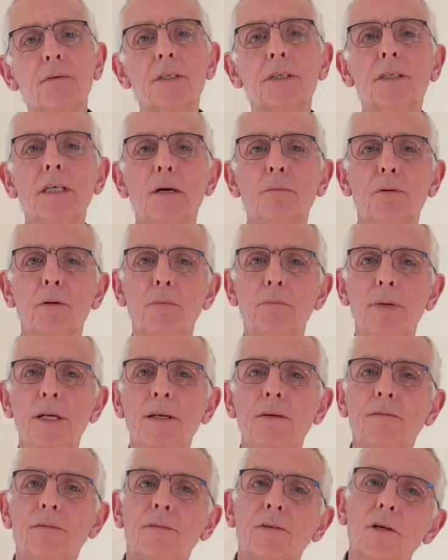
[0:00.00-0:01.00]
a separate
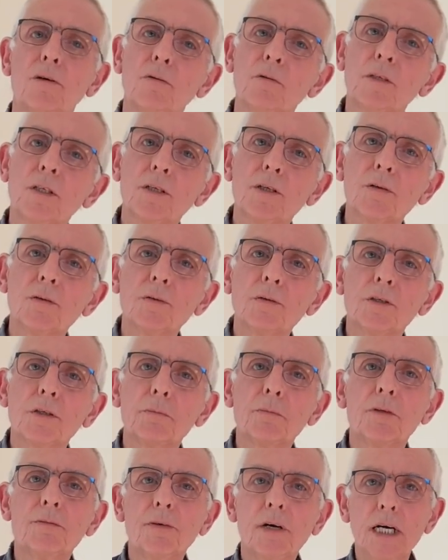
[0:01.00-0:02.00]
bin for old tools
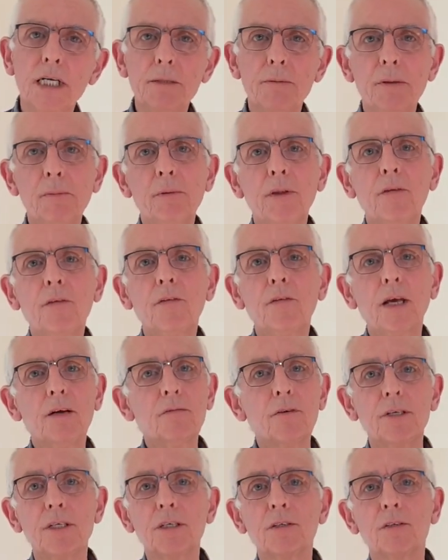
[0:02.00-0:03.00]
that provided me with
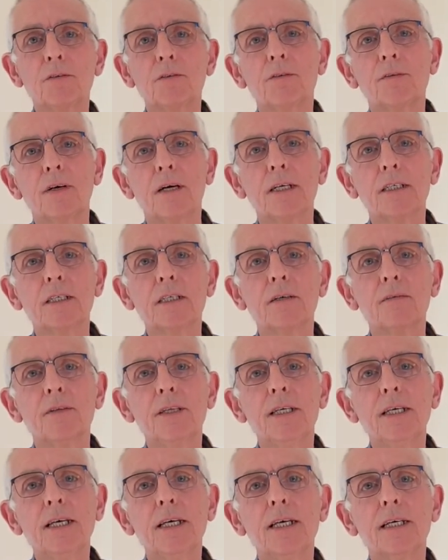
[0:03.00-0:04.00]
several useful finds over
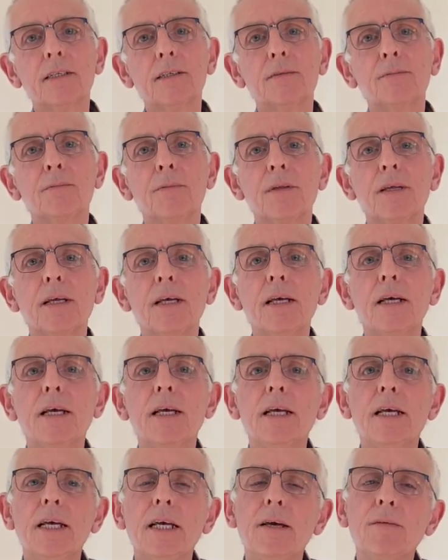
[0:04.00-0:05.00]
the years.
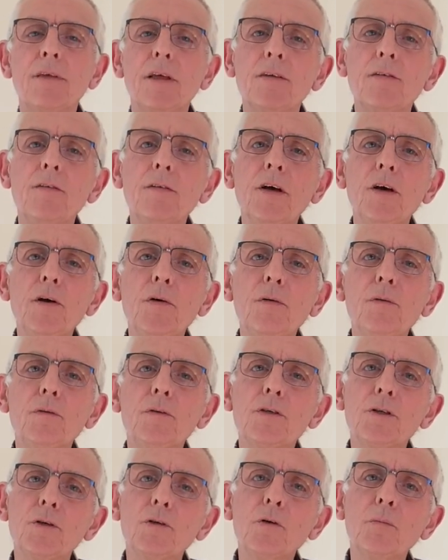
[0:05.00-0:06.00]
If there's no
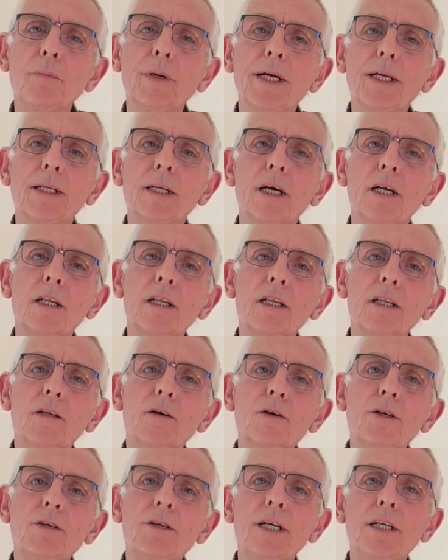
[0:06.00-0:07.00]
tool bin, a
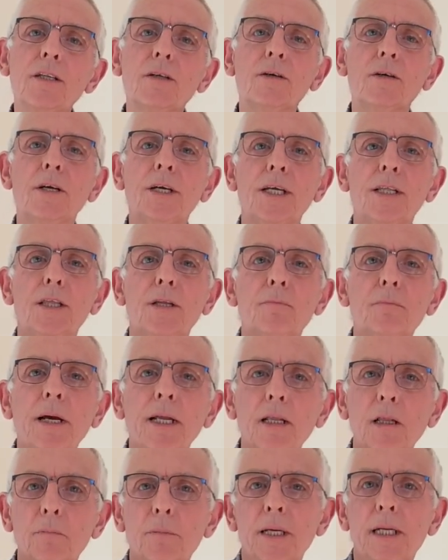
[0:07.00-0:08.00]
loitering look in the
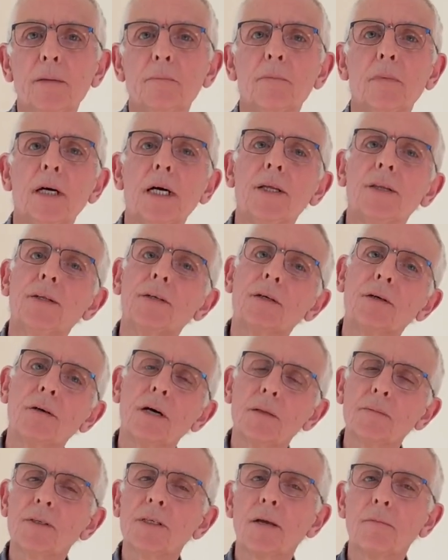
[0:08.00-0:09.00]
metal bin might throw
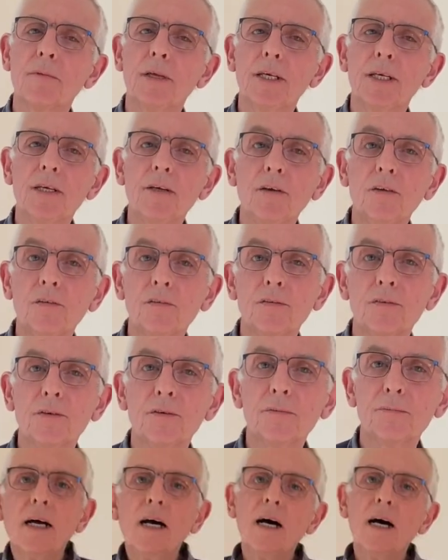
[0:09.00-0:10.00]
up something useful.